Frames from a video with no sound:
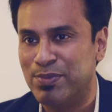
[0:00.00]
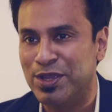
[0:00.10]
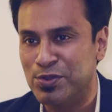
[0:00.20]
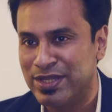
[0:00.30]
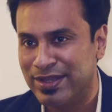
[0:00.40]
by
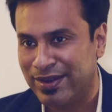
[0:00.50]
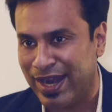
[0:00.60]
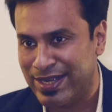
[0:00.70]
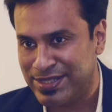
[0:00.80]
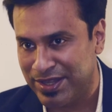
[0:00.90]
using the
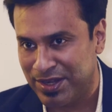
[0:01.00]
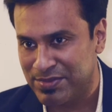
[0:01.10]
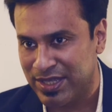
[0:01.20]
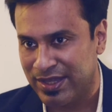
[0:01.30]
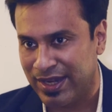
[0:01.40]
right
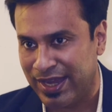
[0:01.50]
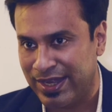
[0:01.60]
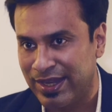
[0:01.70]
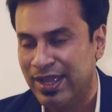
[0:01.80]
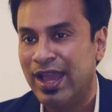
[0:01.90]
serums in the
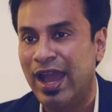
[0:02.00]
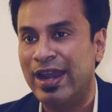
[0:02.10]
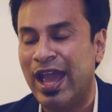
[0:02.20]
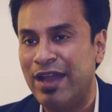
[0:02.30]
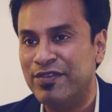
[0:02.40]
night,
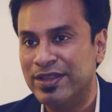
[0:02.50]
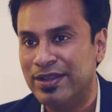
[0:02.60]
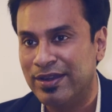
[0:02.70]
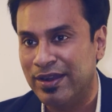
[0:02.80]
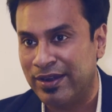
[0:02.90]
and having
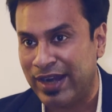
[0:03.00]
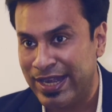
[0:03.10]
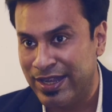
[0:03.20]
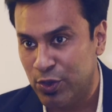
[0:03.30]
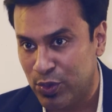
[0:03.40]
the
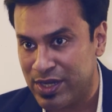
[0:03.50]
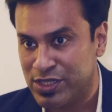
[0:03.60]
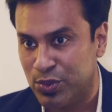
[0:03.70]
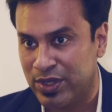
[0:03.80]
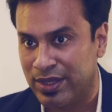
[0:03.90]
right
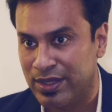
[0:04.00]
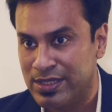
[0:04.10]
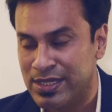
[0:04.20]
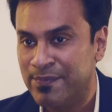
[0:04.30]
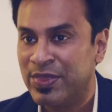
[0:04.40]

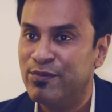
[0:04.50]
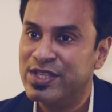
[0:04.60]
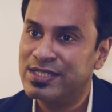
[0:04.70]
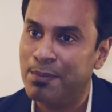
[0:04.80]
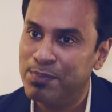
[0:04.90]
nutraceuticals
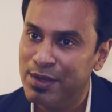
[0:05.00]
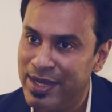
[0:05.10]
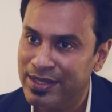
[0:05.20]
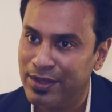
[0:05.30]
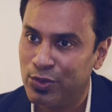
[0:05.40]
which
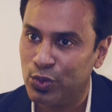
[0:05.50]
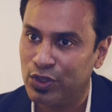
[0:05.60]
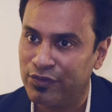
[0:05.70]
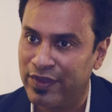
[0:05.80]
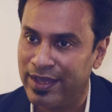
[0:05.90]
supplement the growth
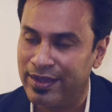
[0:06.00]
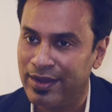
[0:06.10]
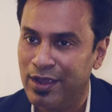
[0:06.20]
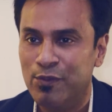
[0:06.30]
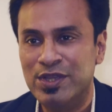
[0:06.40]
of hair,
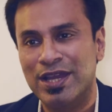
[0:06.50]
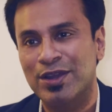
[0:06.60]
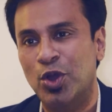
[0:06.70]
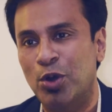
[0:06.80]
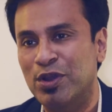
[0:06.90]
which our
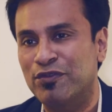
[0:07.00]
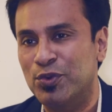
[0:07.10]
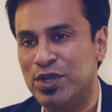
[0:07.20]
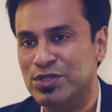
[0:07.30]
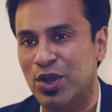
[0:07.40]
normal
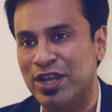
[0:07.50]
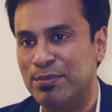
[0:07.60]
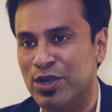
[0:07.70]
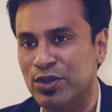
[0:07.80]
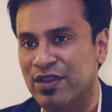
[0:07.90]
food is not
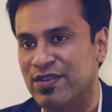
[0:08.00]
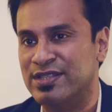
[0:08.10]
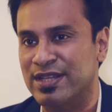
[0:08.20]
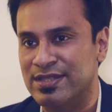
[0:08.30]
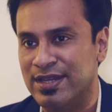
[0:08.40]
able to give us
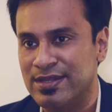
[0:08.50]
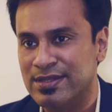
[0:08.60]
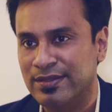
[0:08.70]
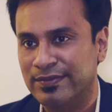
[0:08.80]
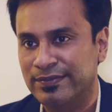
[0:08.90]
these days.